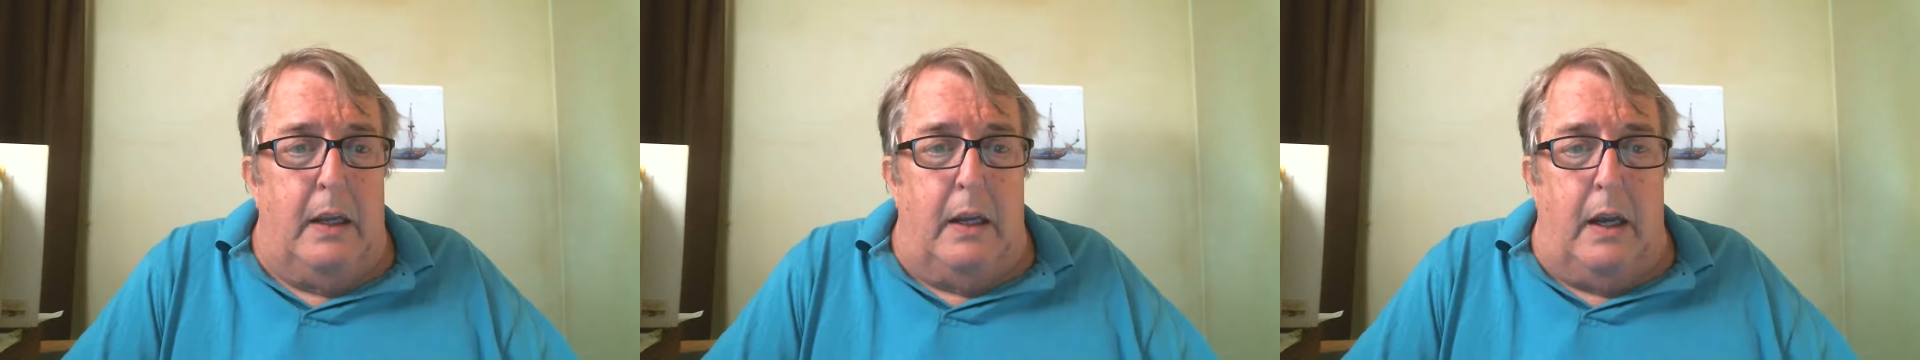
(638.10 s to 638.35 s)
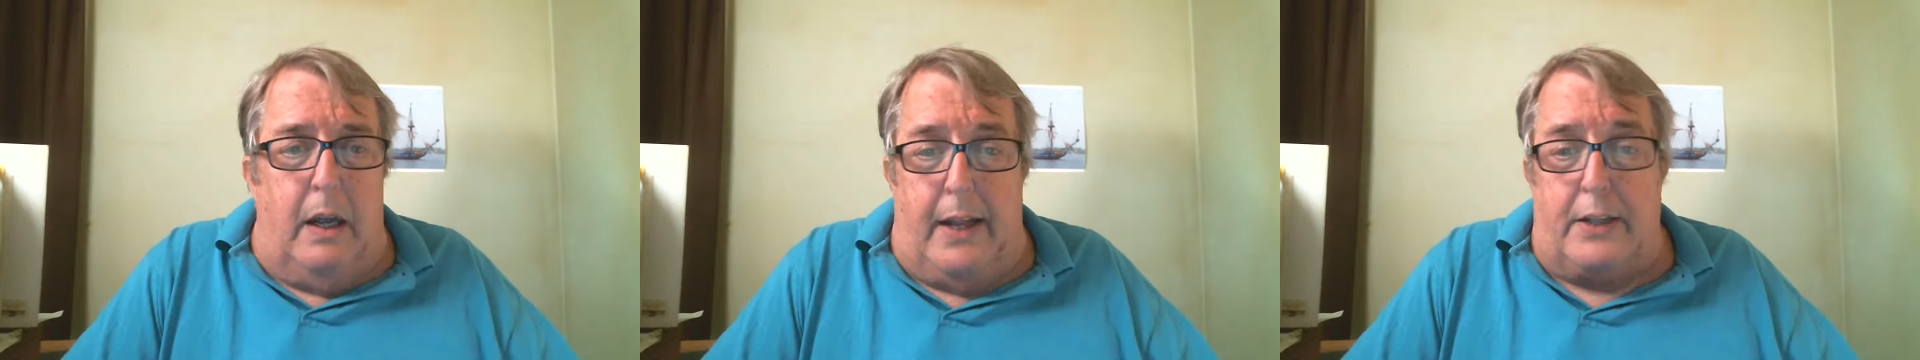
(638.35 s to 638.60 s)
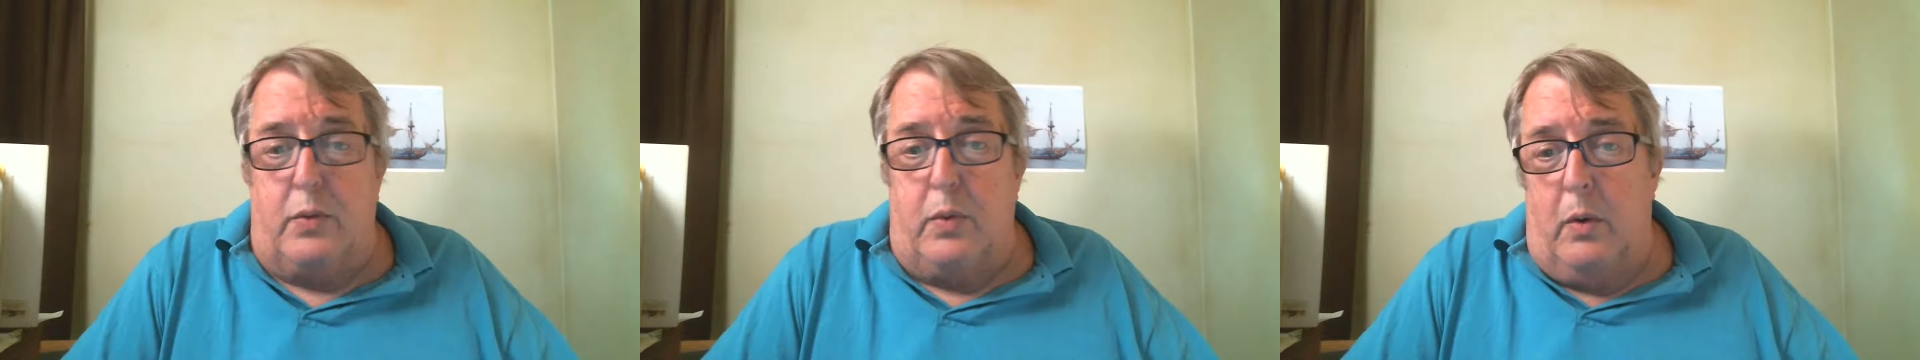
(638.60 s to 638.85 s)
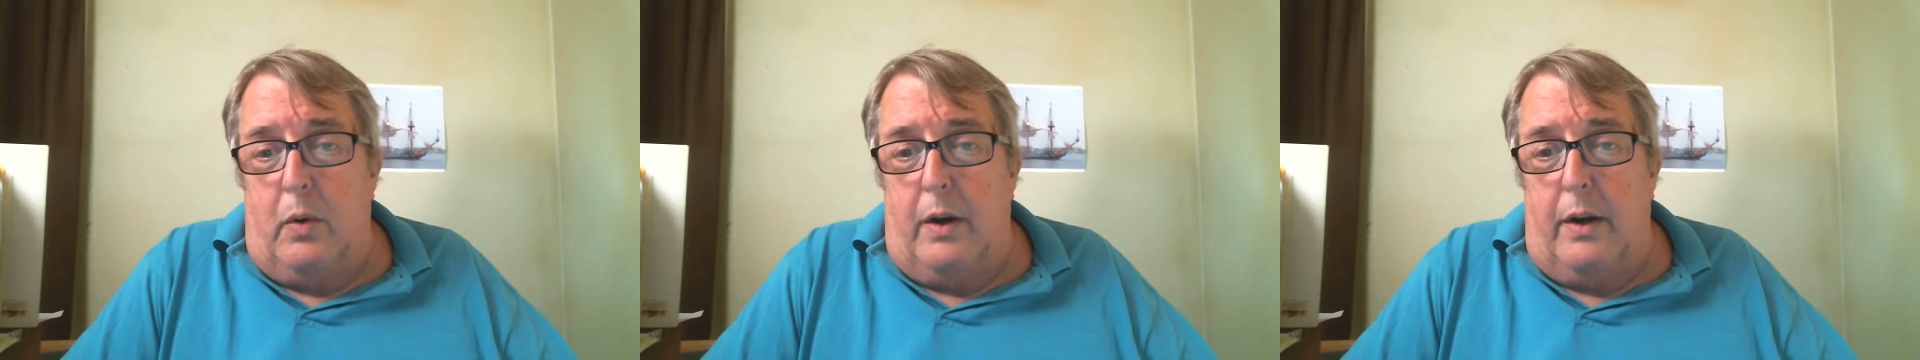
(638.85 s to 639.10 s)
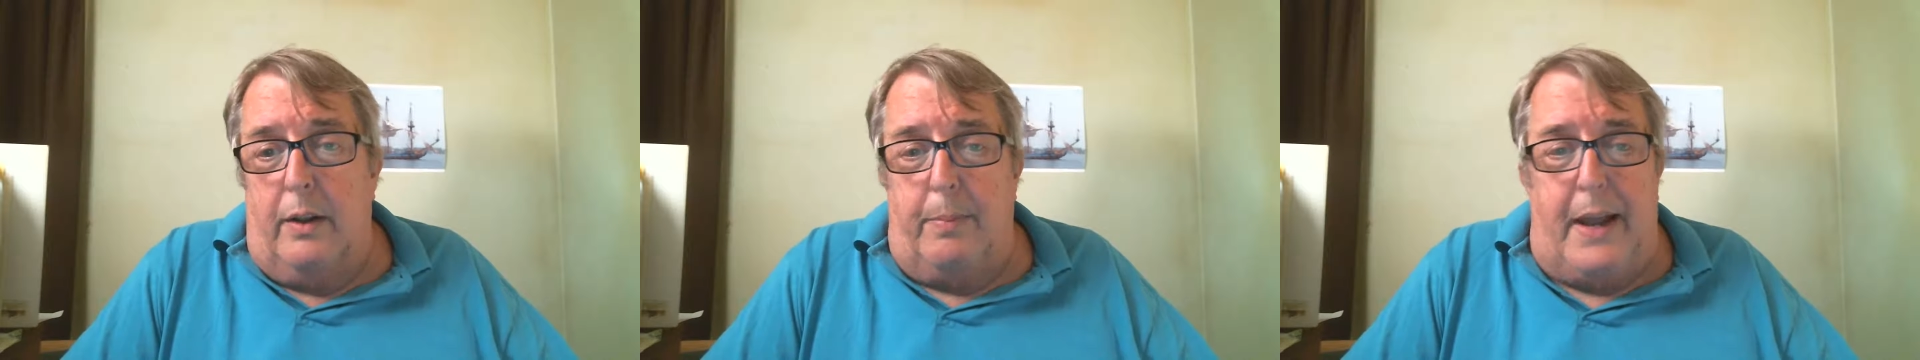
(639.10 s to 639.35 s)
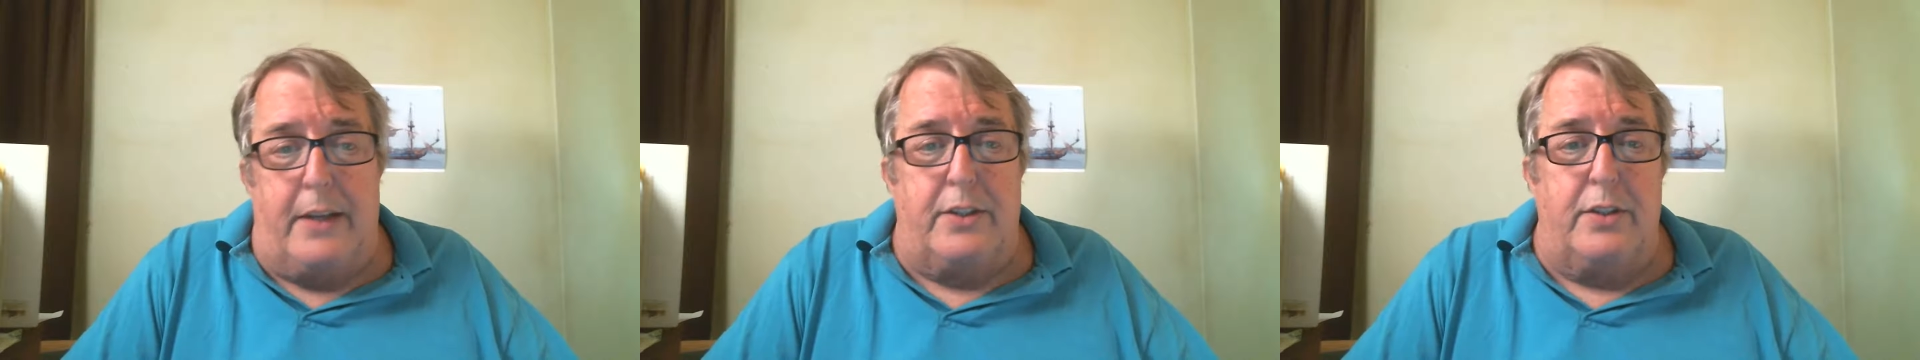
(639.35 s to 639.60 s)
That's what one of the
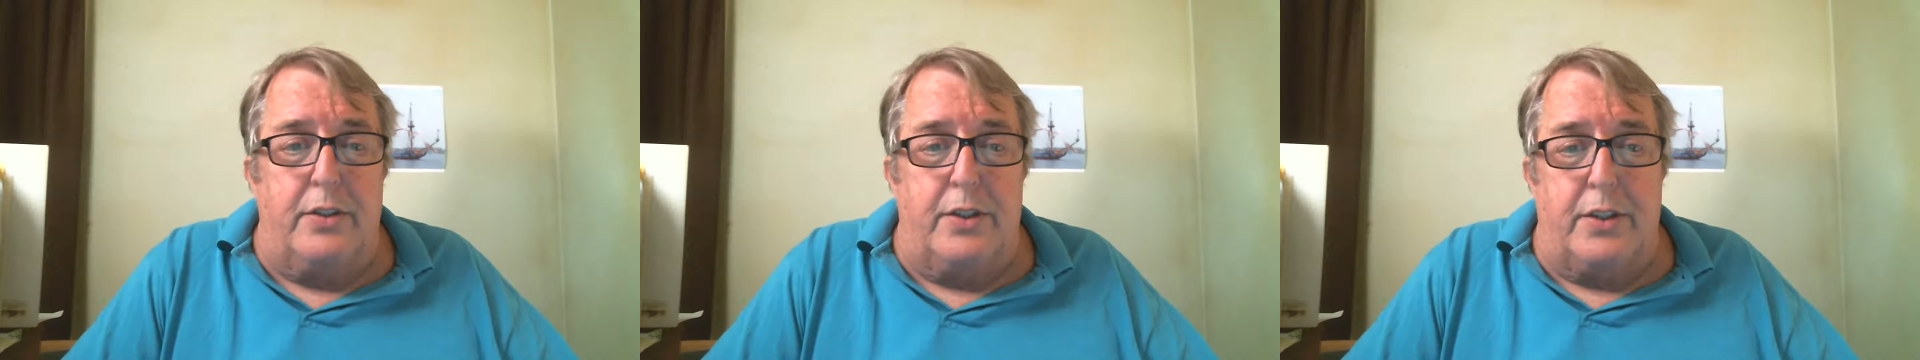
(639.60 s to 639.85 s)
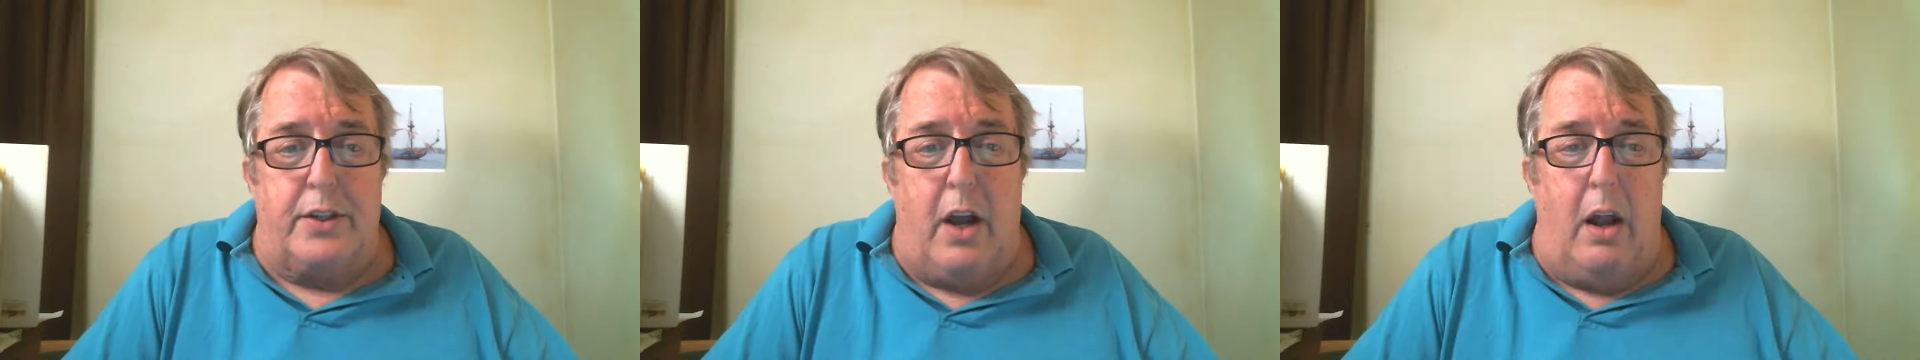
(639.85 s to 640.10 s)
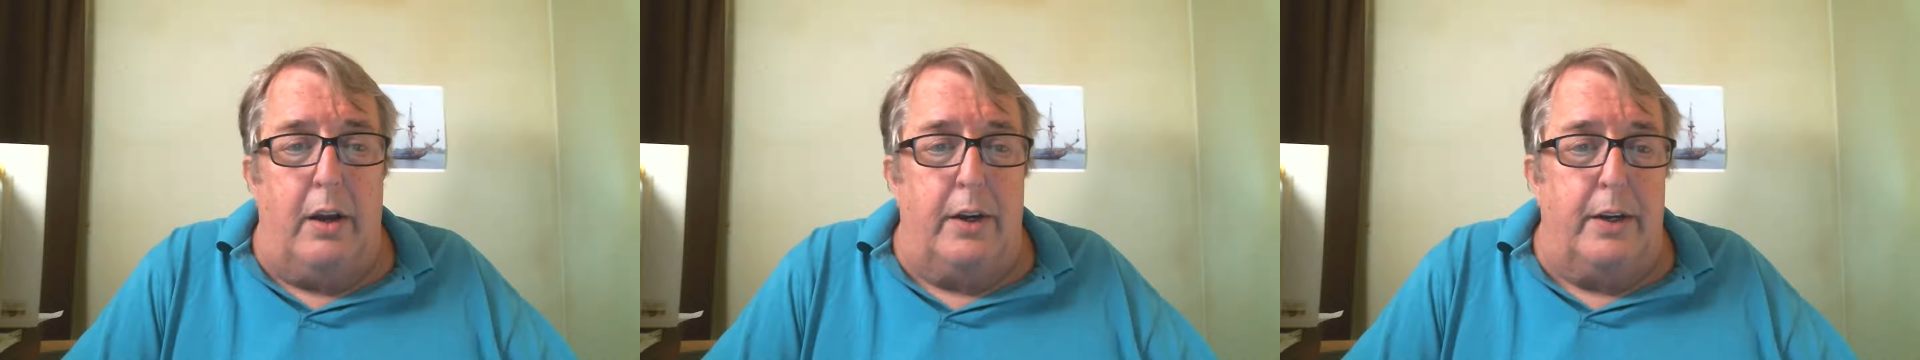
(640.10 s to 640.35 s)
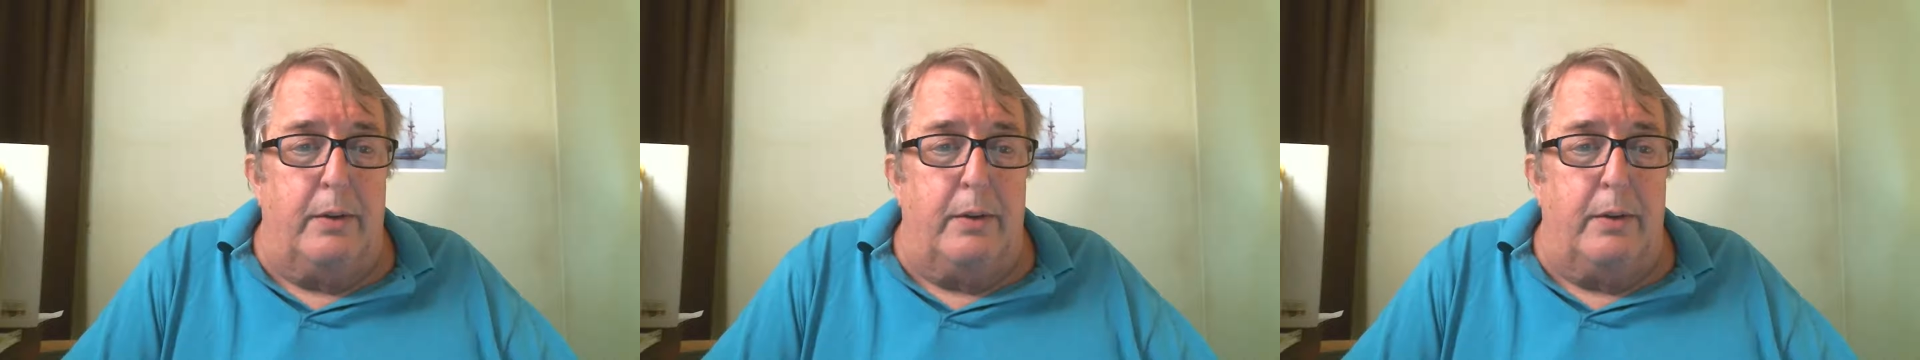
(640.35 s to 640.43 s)
passengers was calling it.